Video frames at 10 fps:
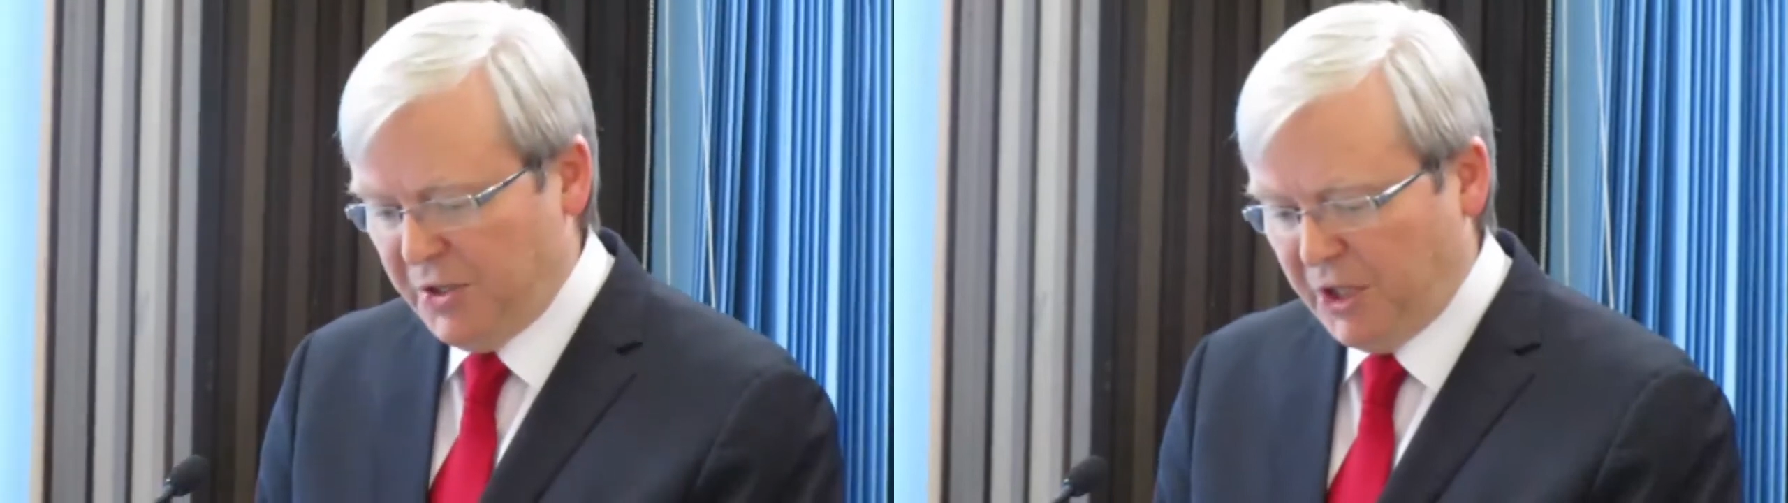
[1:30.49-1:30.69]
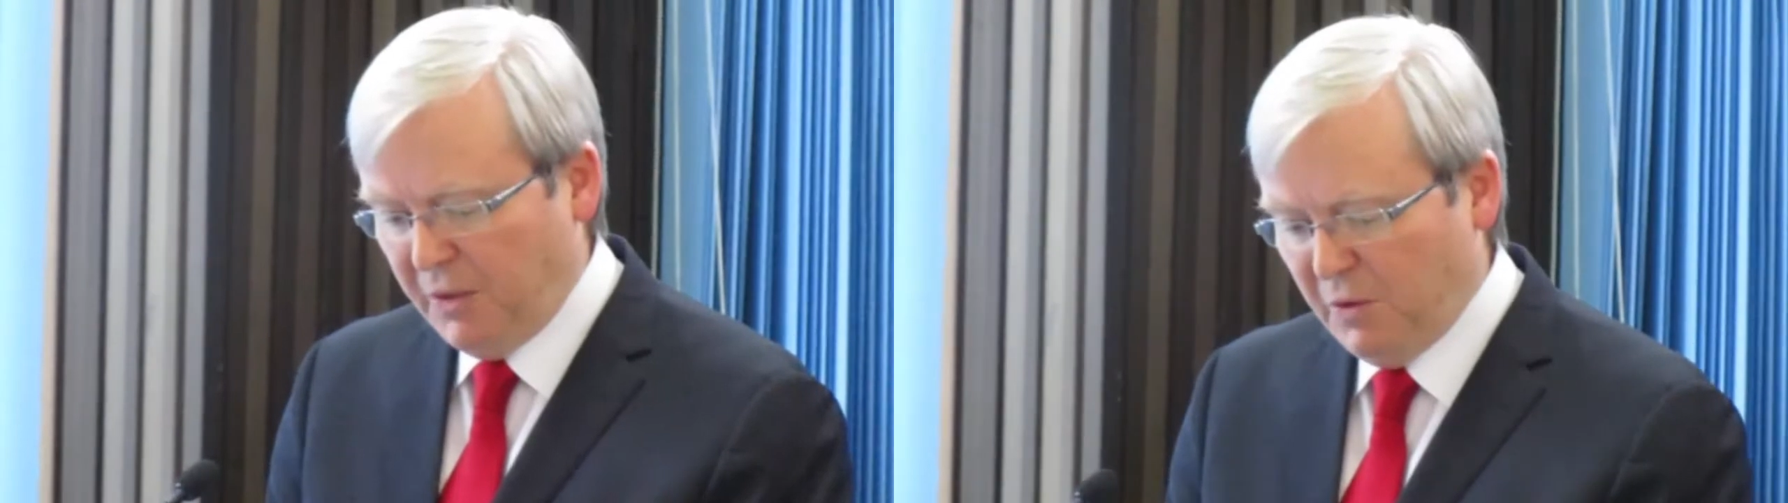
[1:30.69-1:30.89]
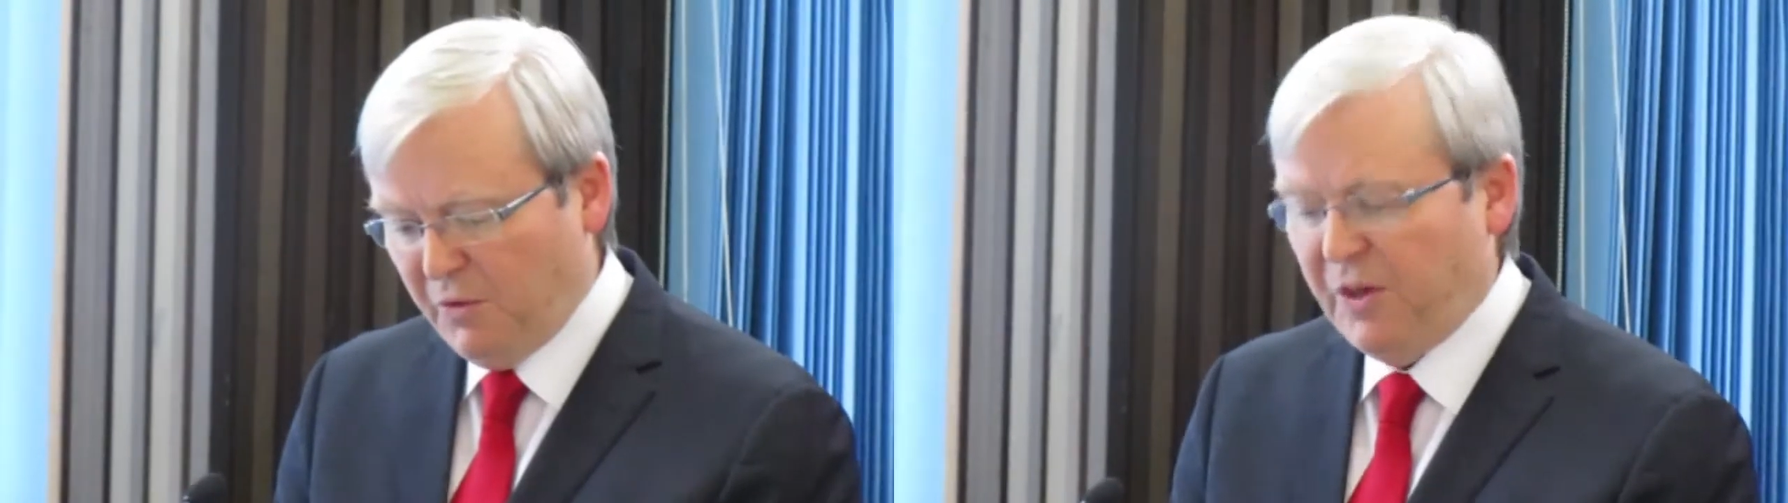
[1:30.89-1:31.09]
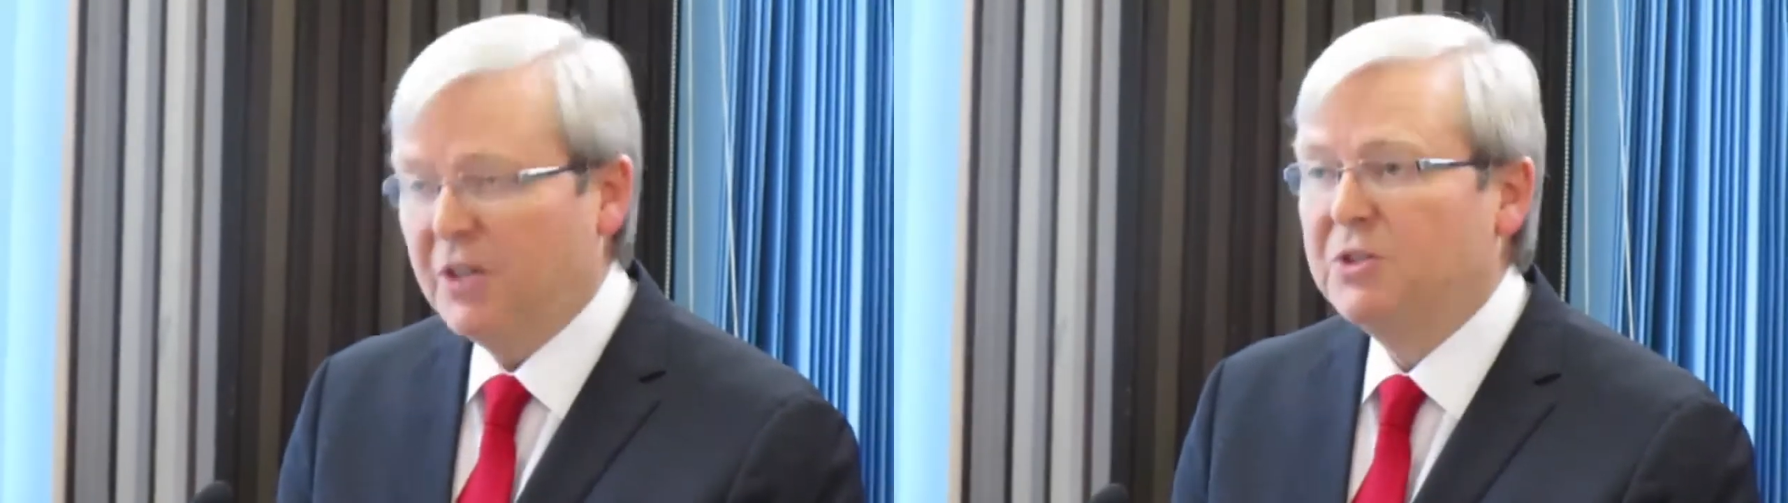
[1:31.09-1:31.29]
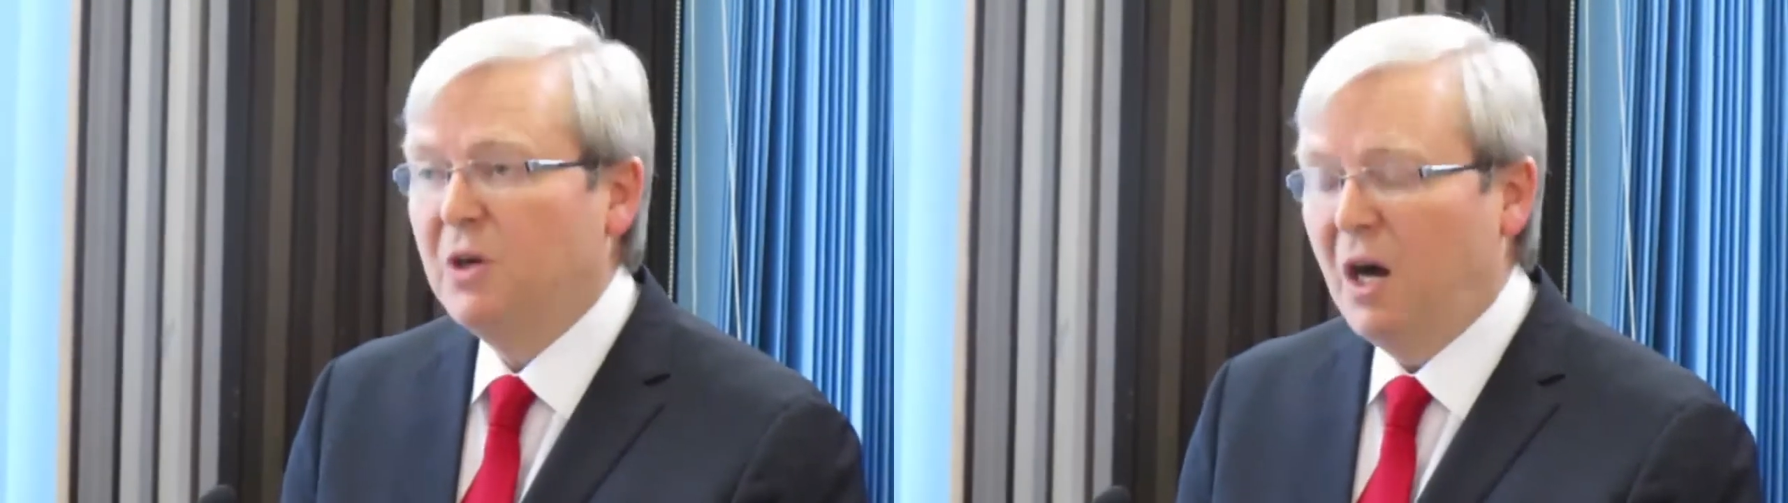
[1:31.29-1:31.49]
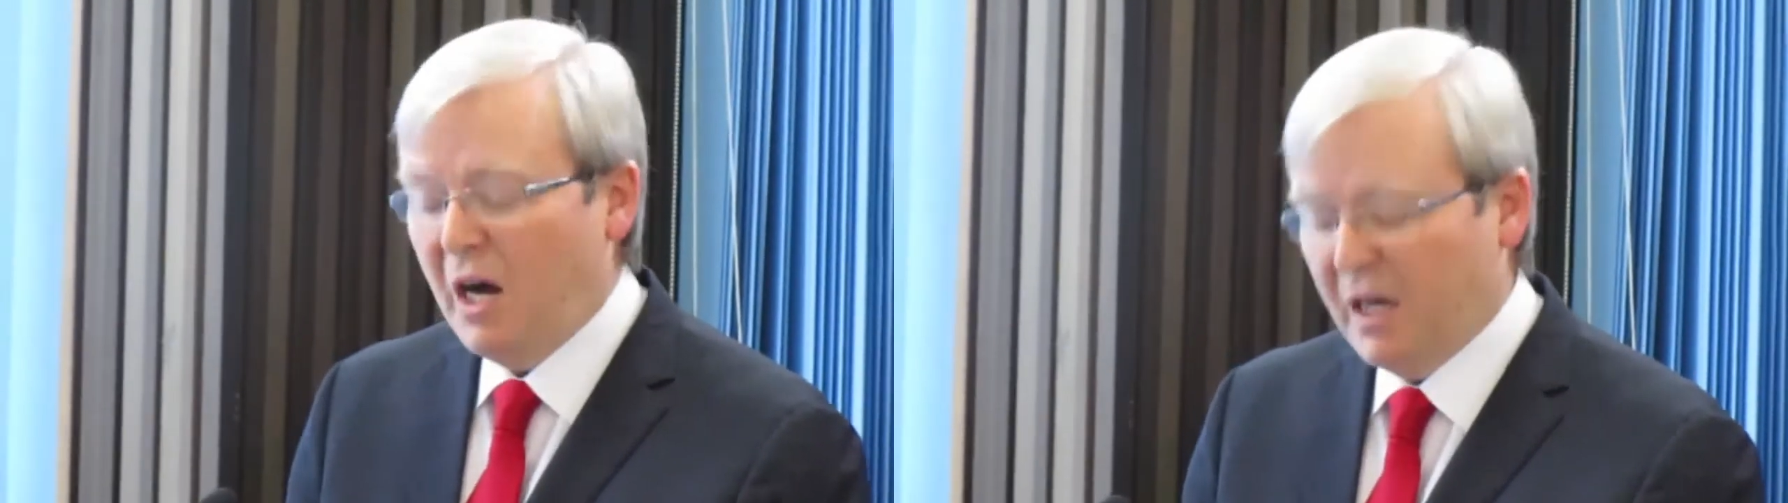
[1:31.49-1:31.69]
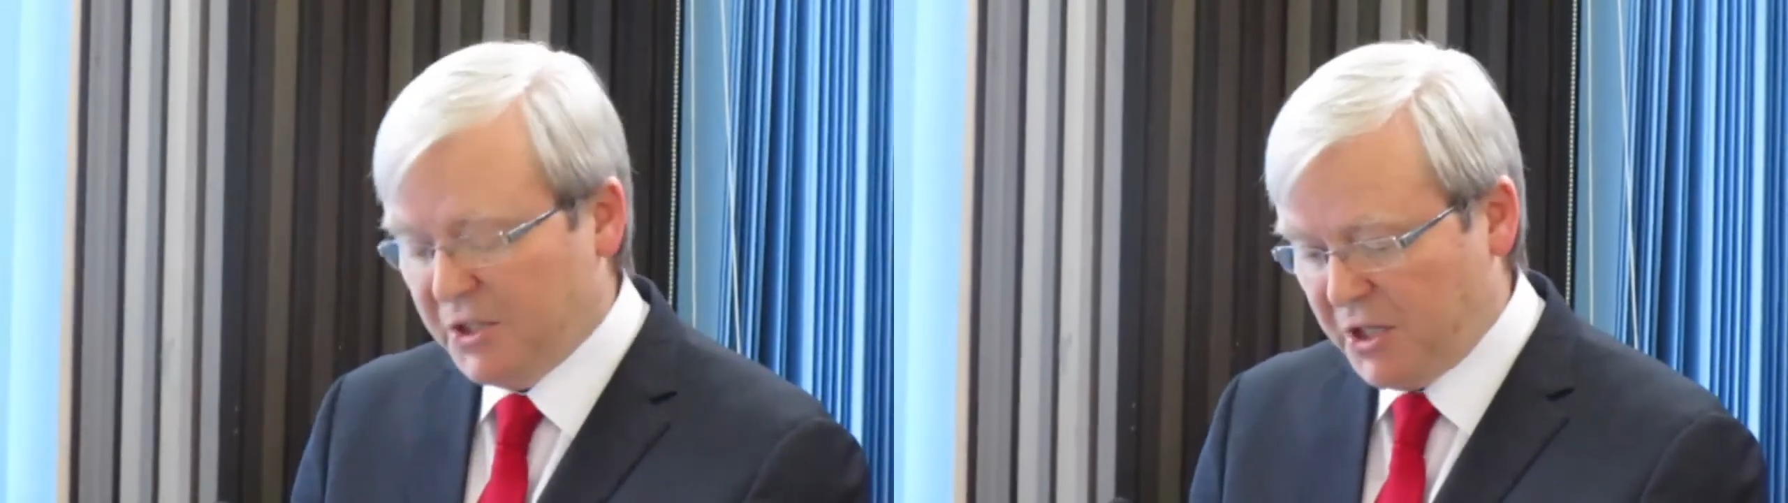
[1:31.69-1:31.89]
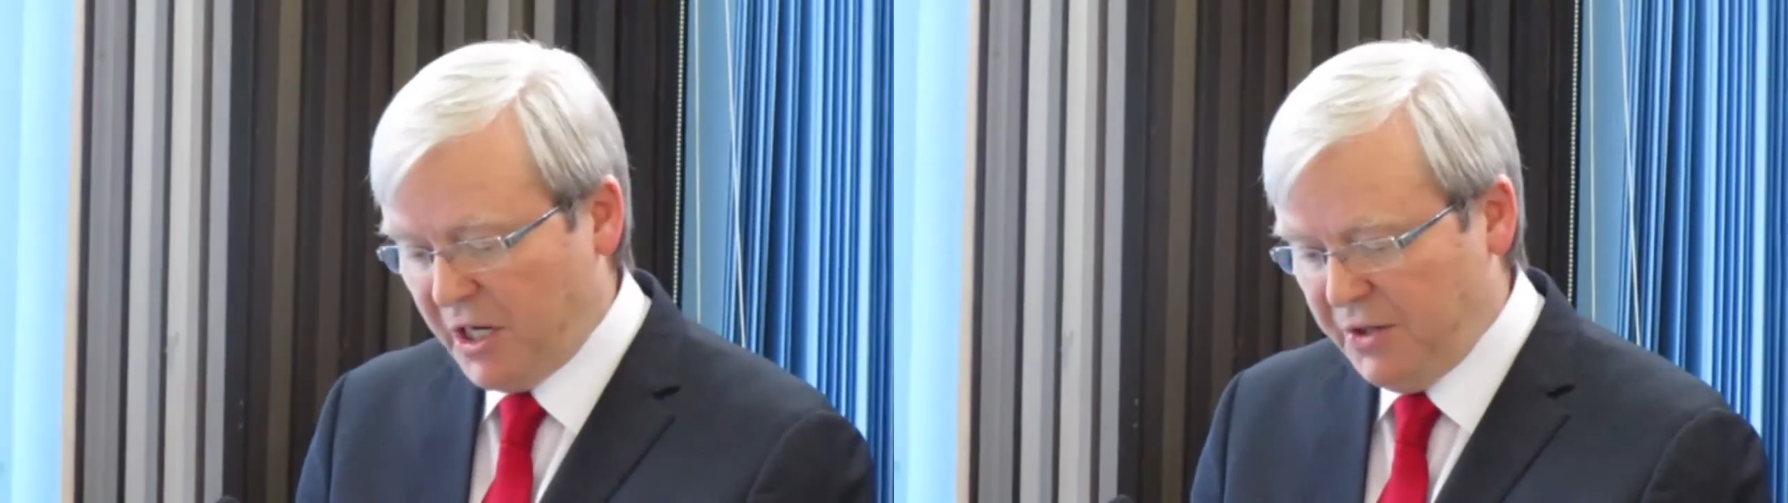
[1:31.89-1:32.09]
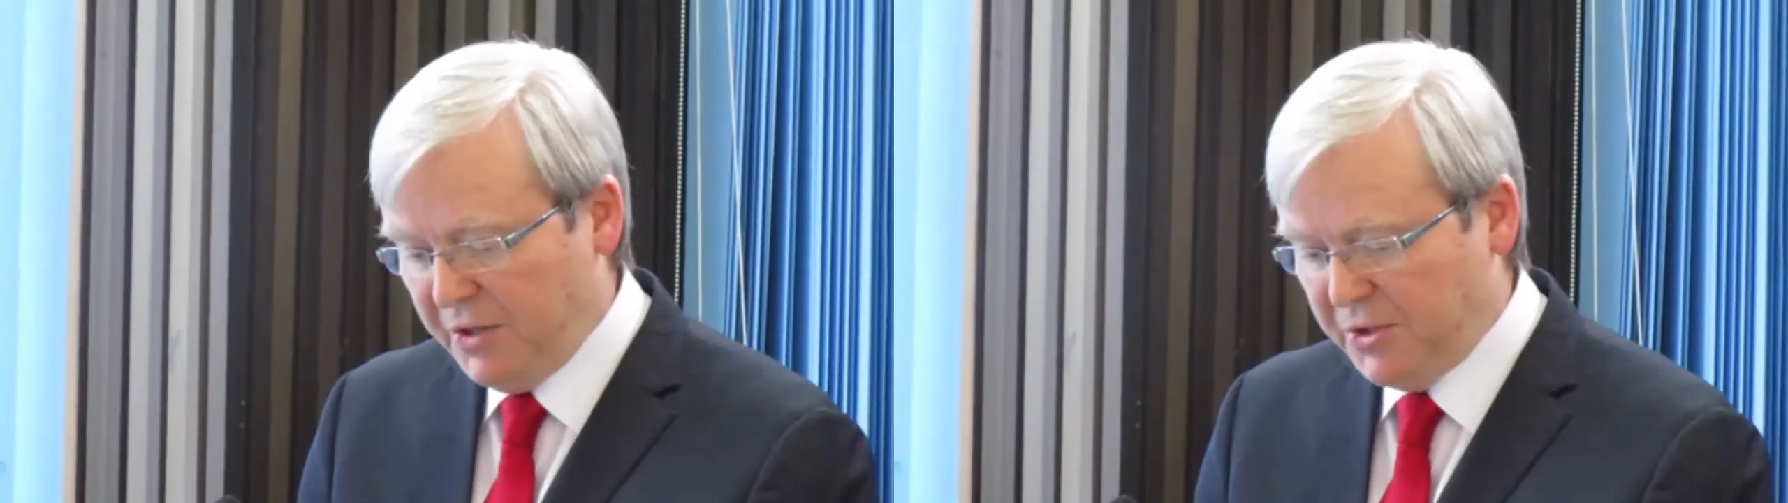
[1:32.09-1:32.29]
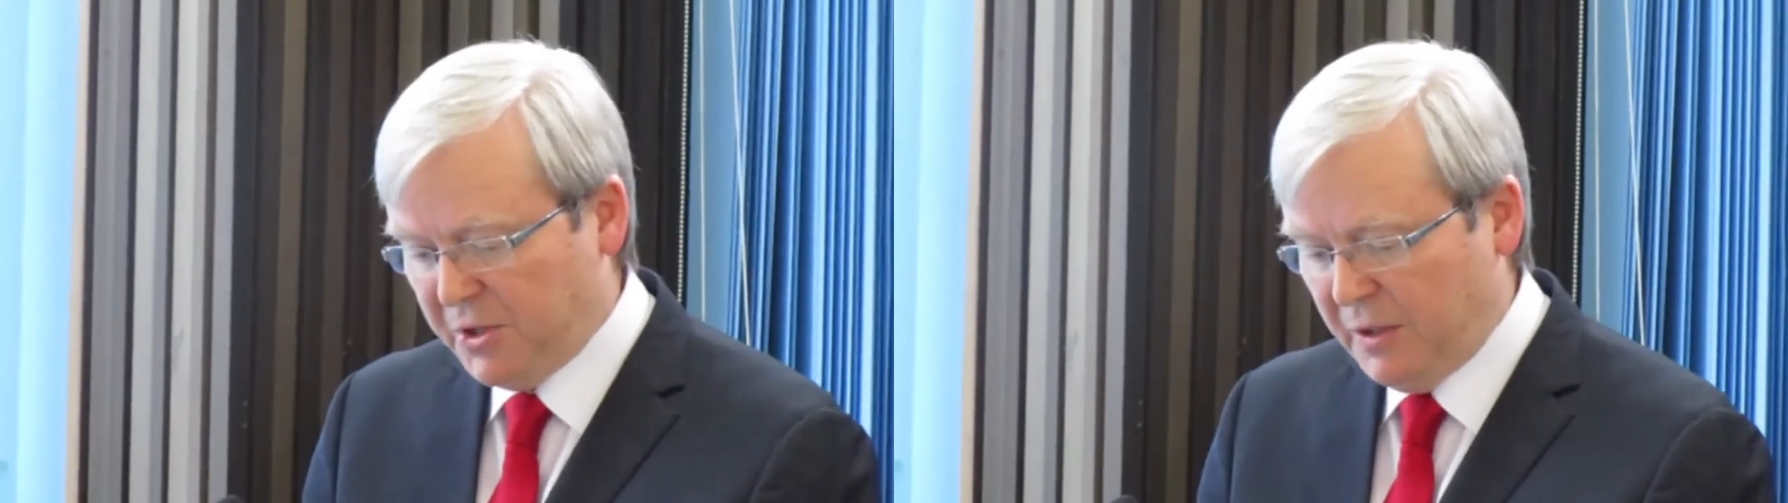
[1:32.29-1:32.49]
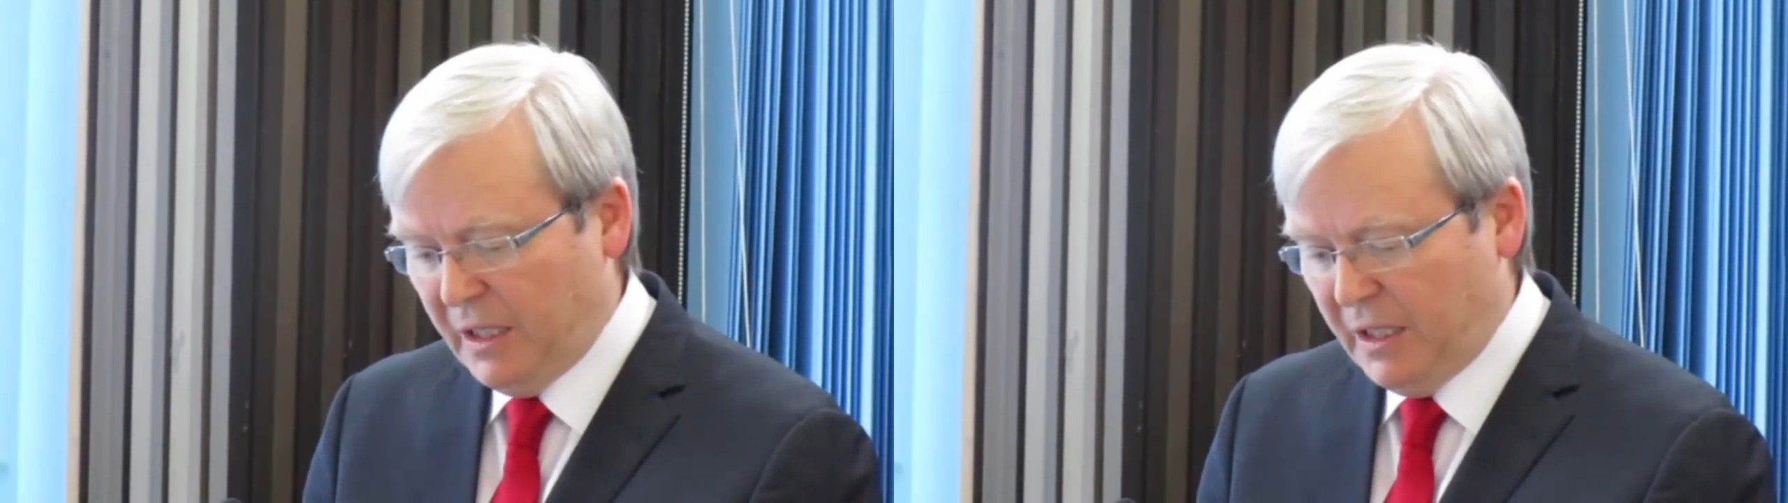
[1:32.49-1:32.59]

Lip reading: to give effect to higher standards,